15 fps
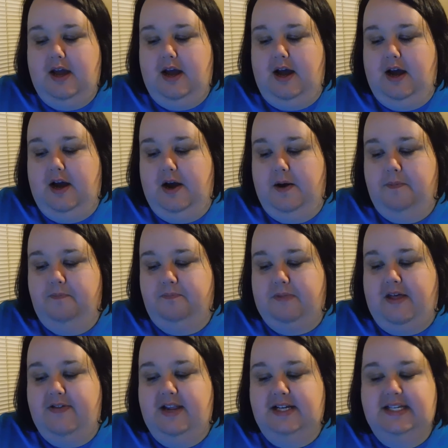And
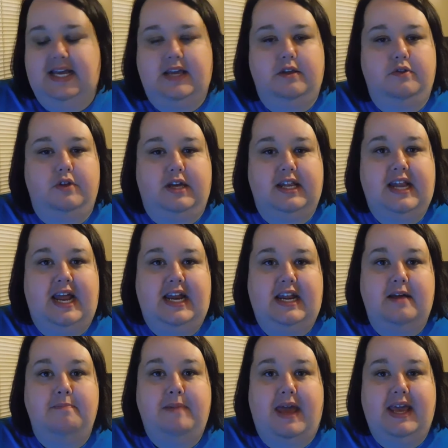then I take the
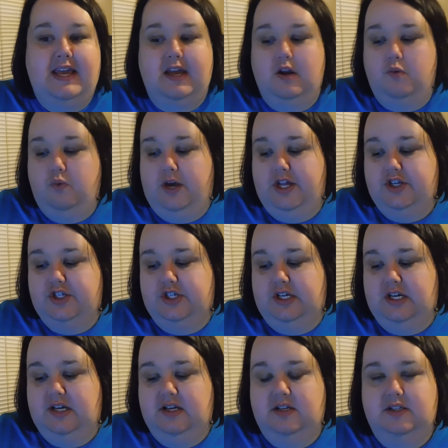Canadian bacon, which
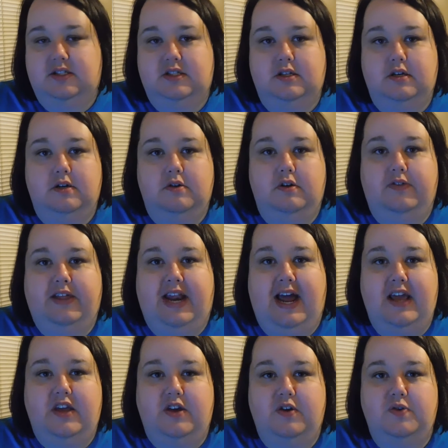is that
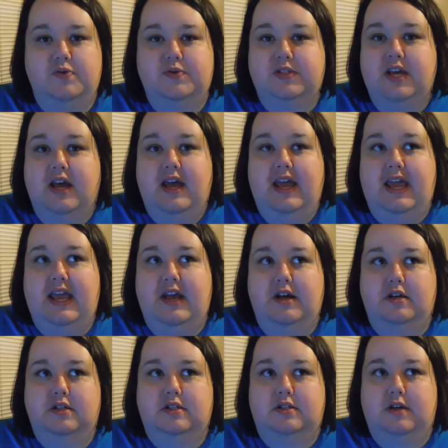I use
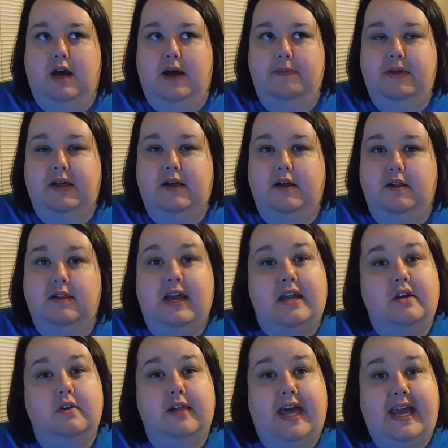is the
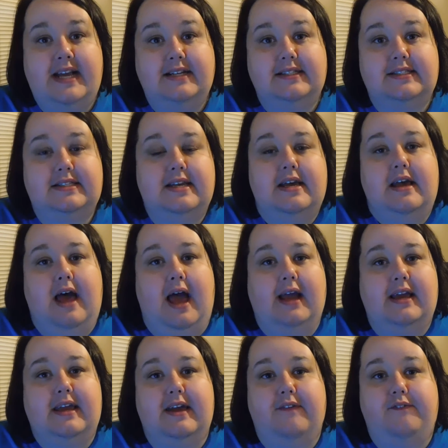Land O'Lakes. I
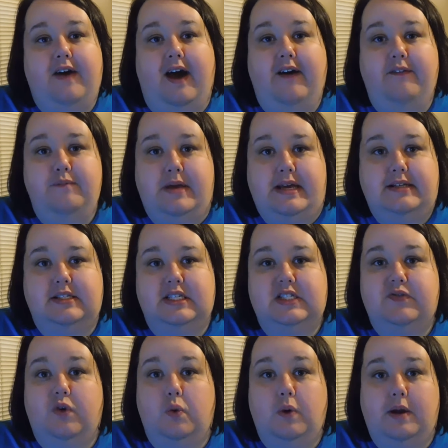can get 5
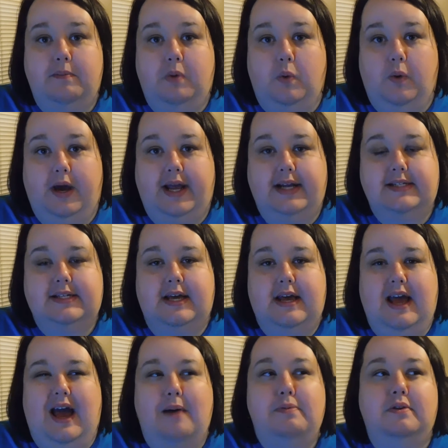pieces for 1 point.
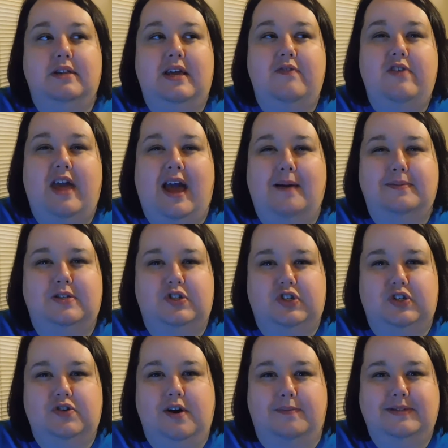I believe the app says you
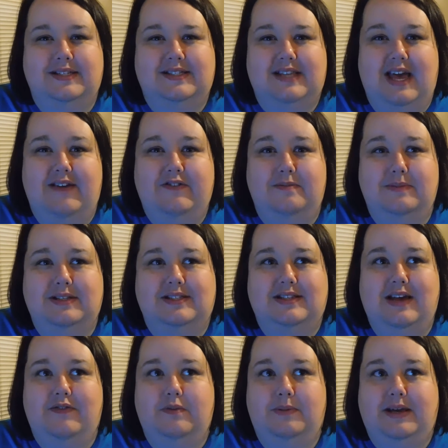can go up to 7, but
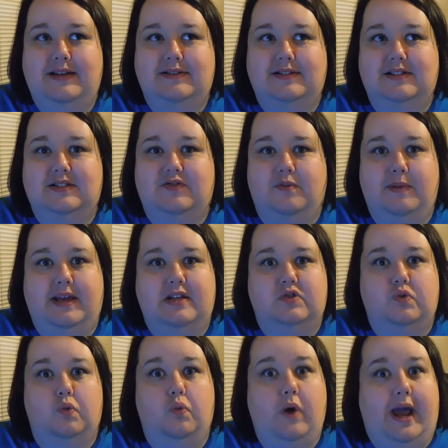7 pieces for me is
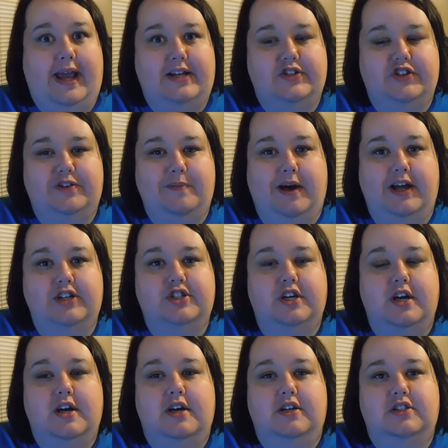way too much.
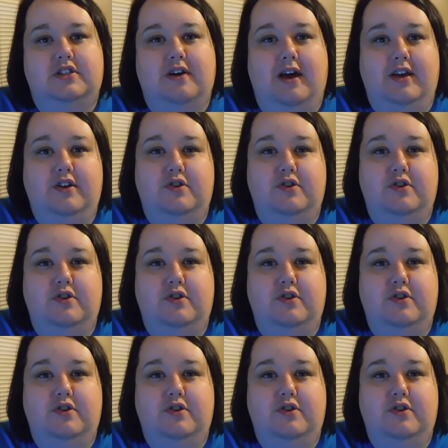So I